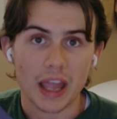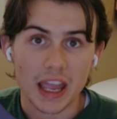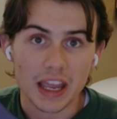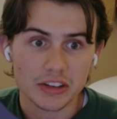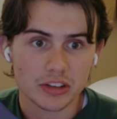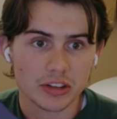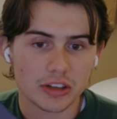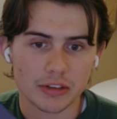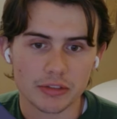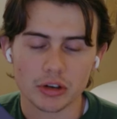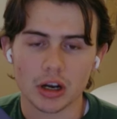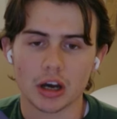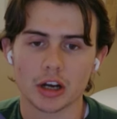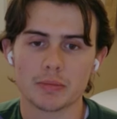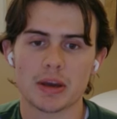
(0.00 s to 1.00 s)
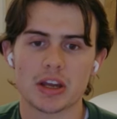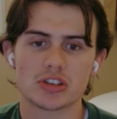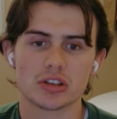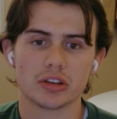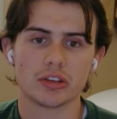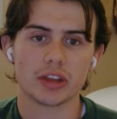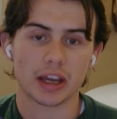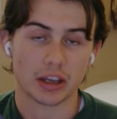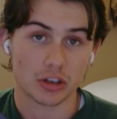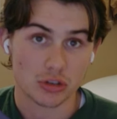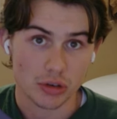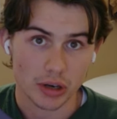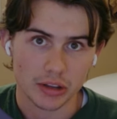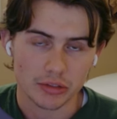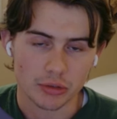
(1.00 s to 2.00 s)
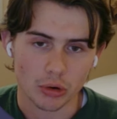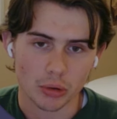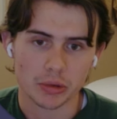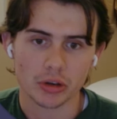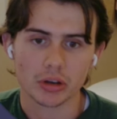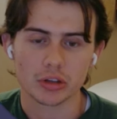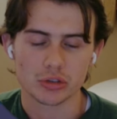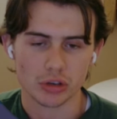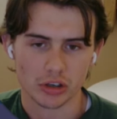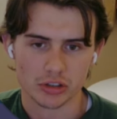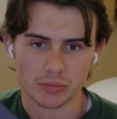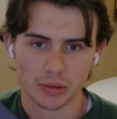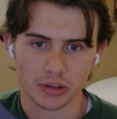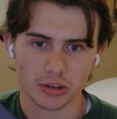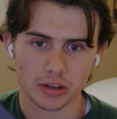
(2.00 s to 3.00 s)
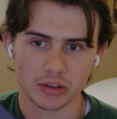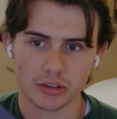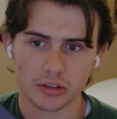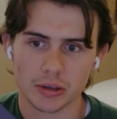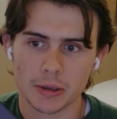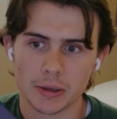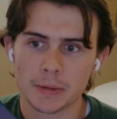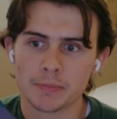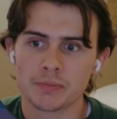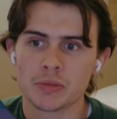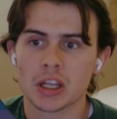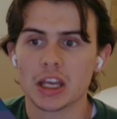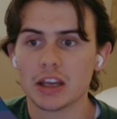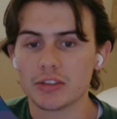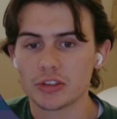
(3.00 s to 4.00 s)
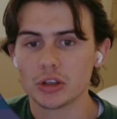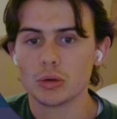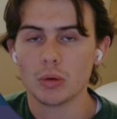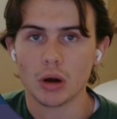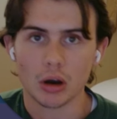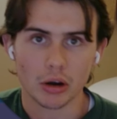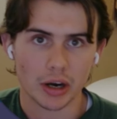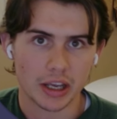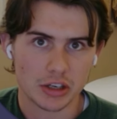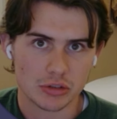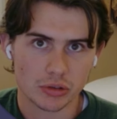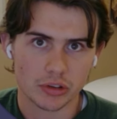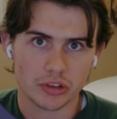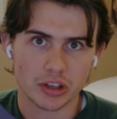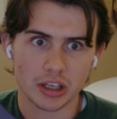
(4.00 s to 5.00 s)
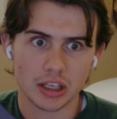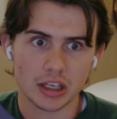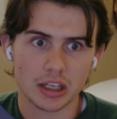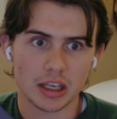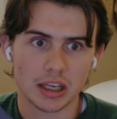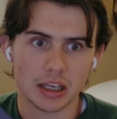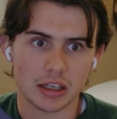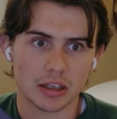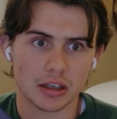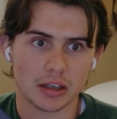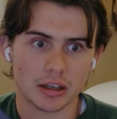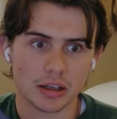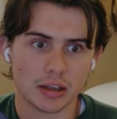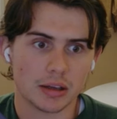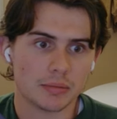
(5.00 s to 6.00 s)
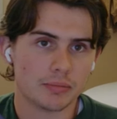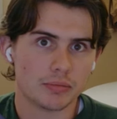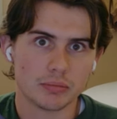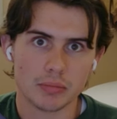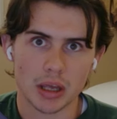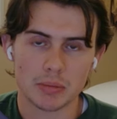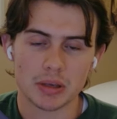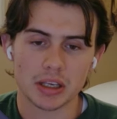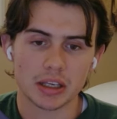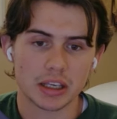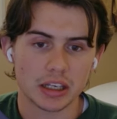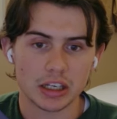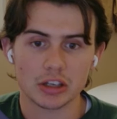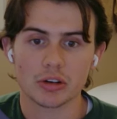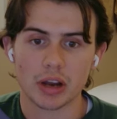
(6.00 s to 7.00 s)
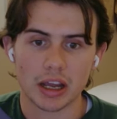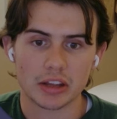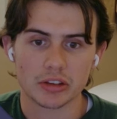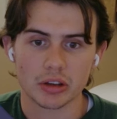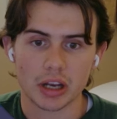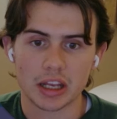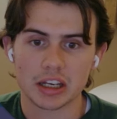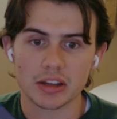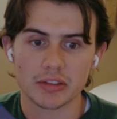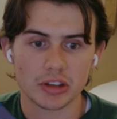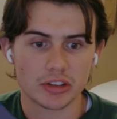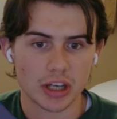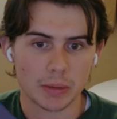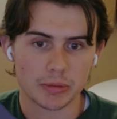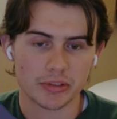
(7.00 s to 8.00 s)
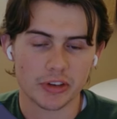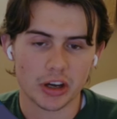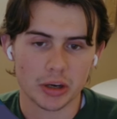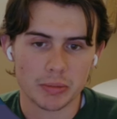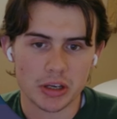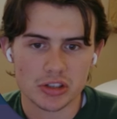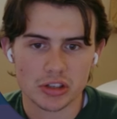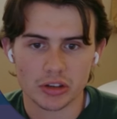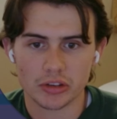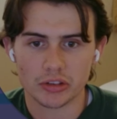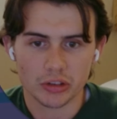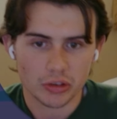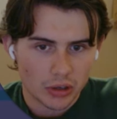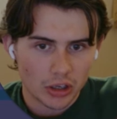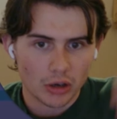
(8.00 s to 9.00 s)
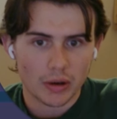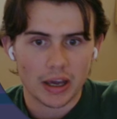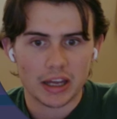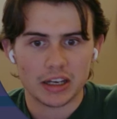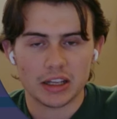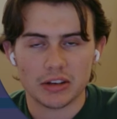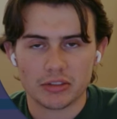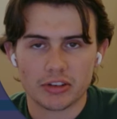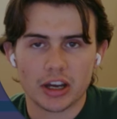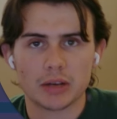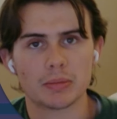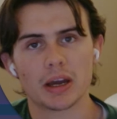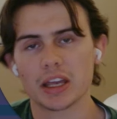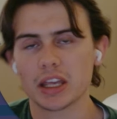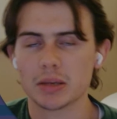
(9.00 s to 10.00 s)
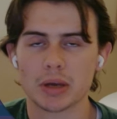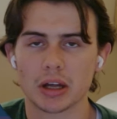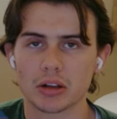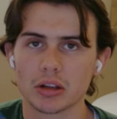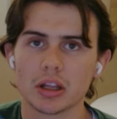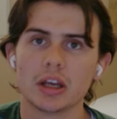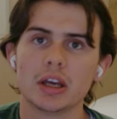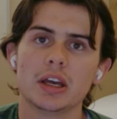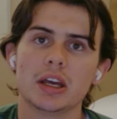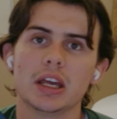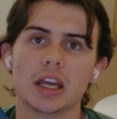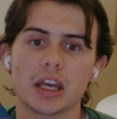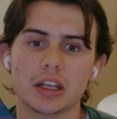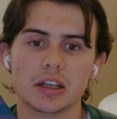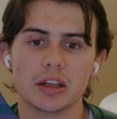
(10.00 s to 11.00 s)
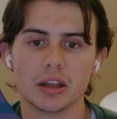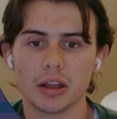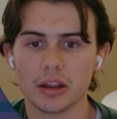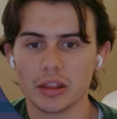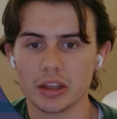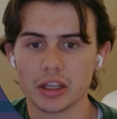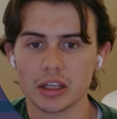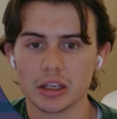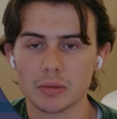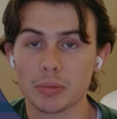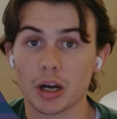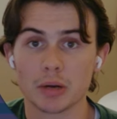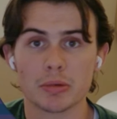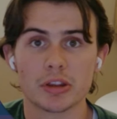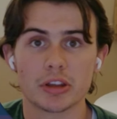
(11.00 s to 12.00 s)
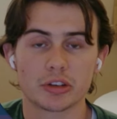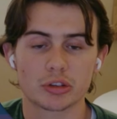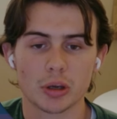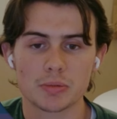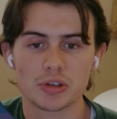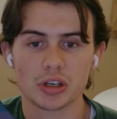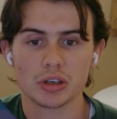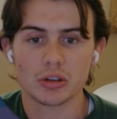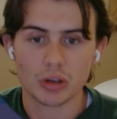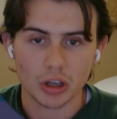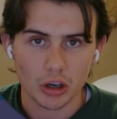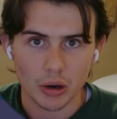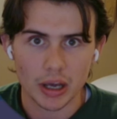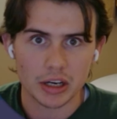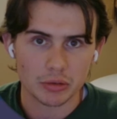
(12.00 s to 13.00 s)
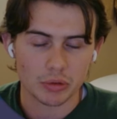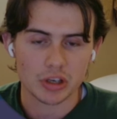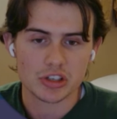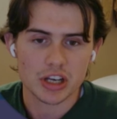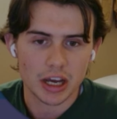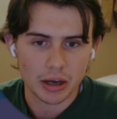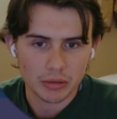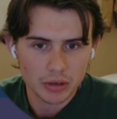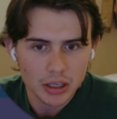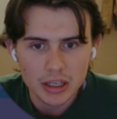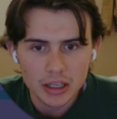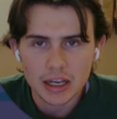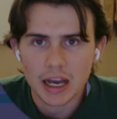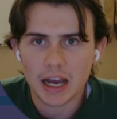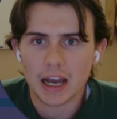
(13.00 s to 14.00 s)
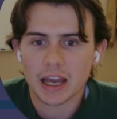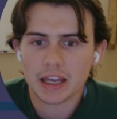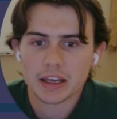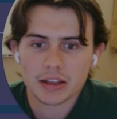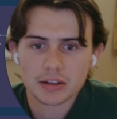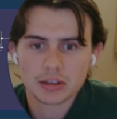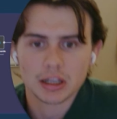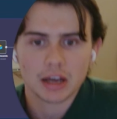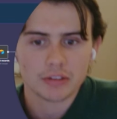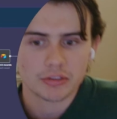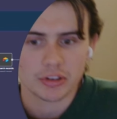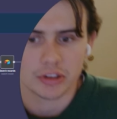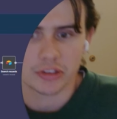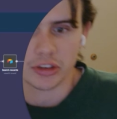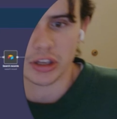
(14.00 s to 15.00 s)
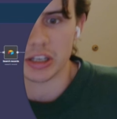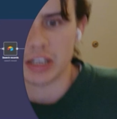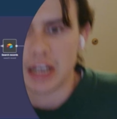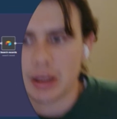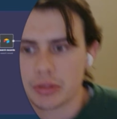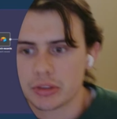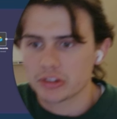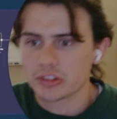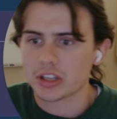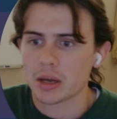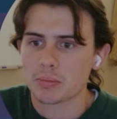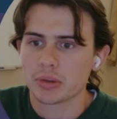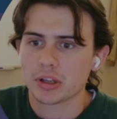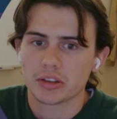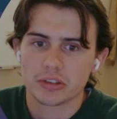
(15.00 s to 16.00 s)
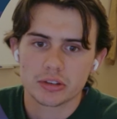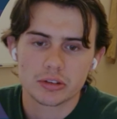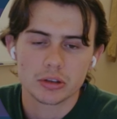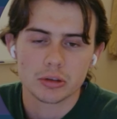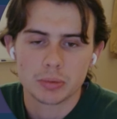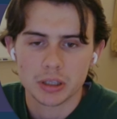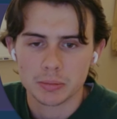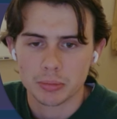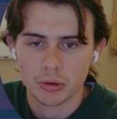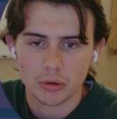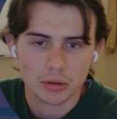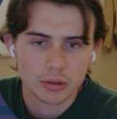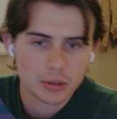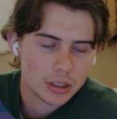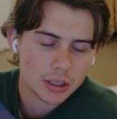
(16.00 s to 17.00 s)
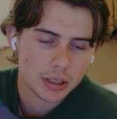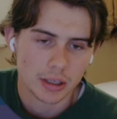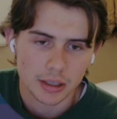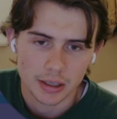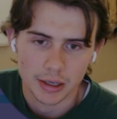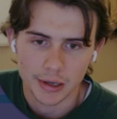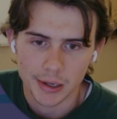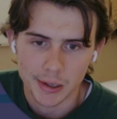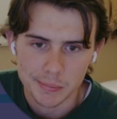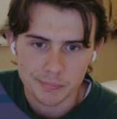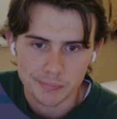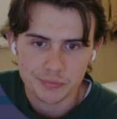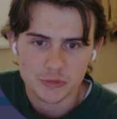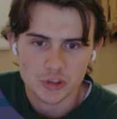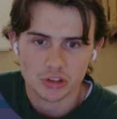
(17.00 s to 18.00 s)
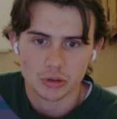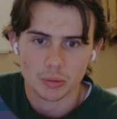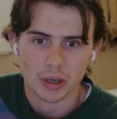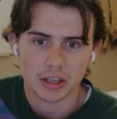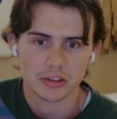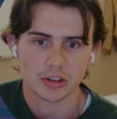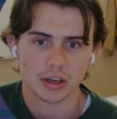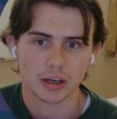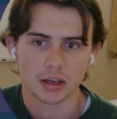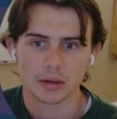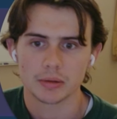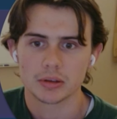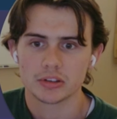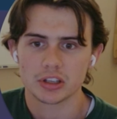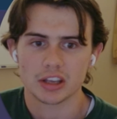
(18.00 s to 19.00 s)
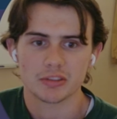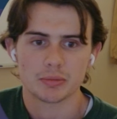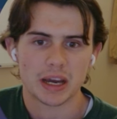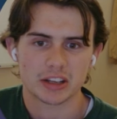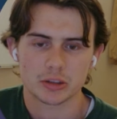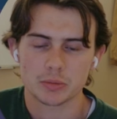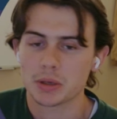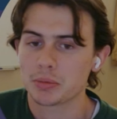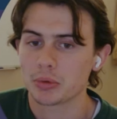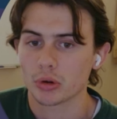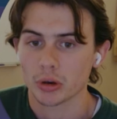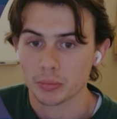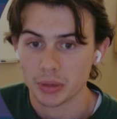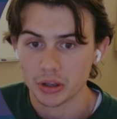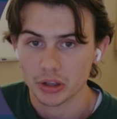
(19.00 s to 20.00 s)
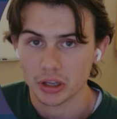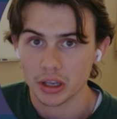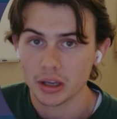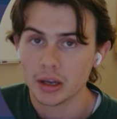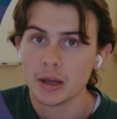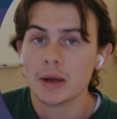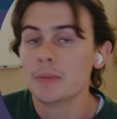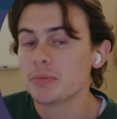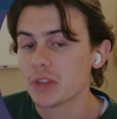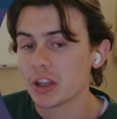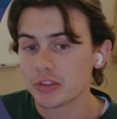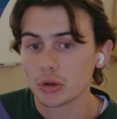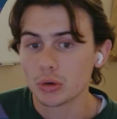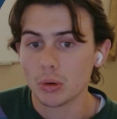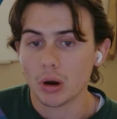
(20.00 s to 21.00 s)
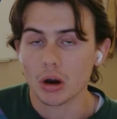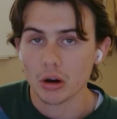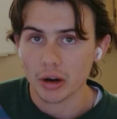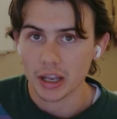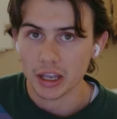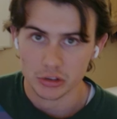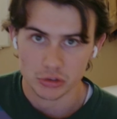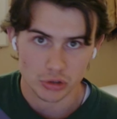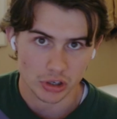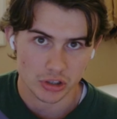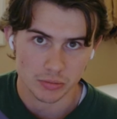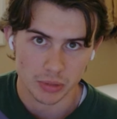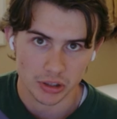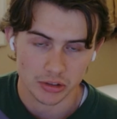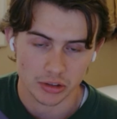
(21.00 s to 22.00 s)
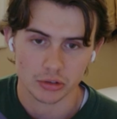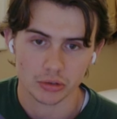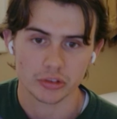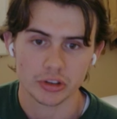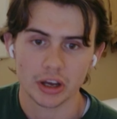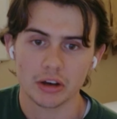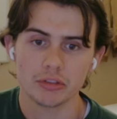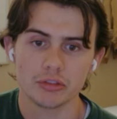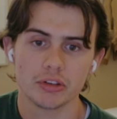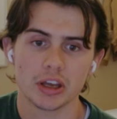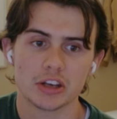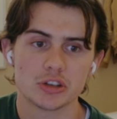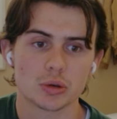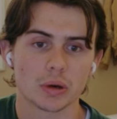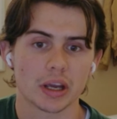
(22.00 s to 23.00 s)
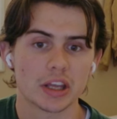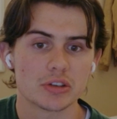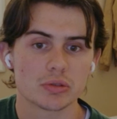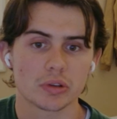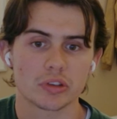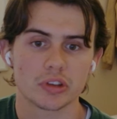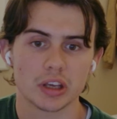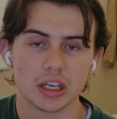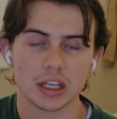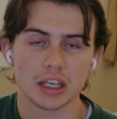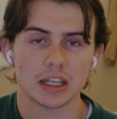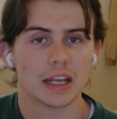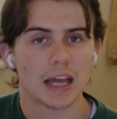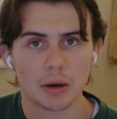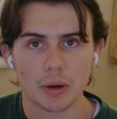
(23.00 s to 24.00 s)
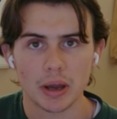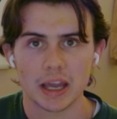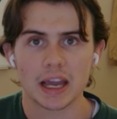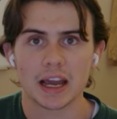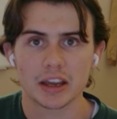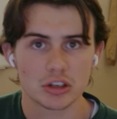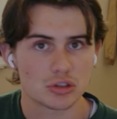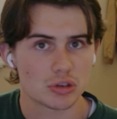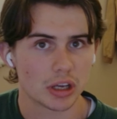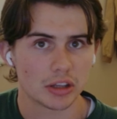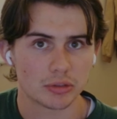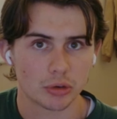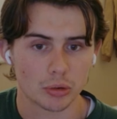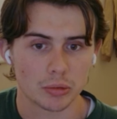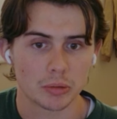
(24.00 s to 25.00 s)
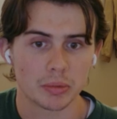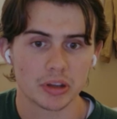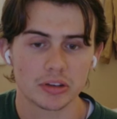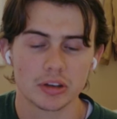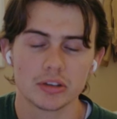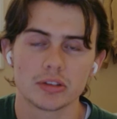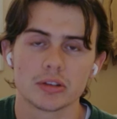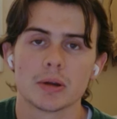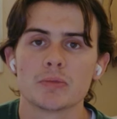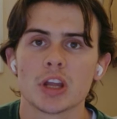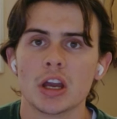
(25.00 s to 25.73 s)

8 different automations that could transform your construction business. If you are interested in maybe getting your hands on any of these types of automations, you can go ahead and find my email in the bottom of the description. You can go ahead and reach out. I love sending out these templates to people. Just a way to give back to people who are building. If you are a construction business yourself and you are interested in how AI could transform your business,